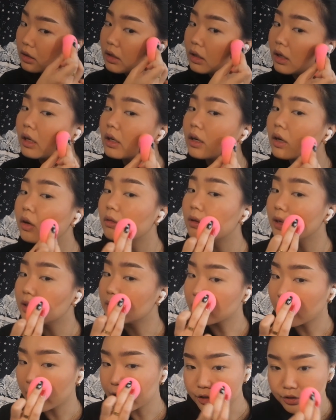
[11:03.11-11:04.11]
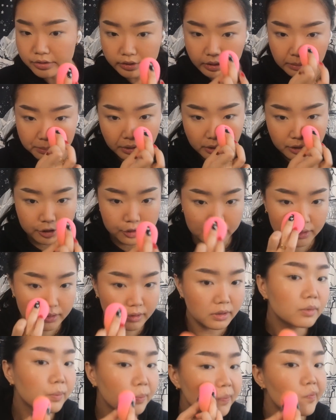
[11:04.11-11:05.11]
and I go around the edges of the blush
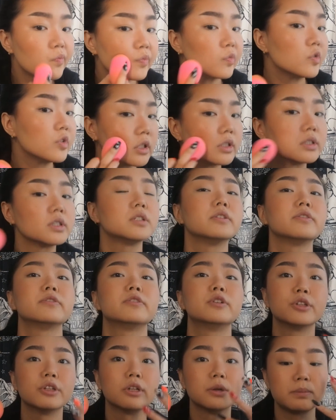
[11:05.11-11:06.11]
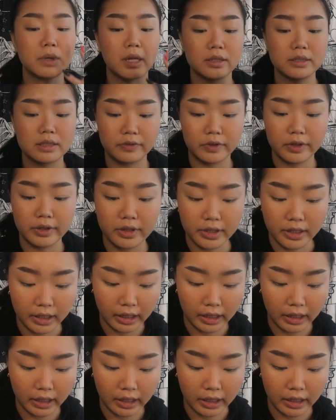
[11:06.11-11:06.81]
just to further melt everything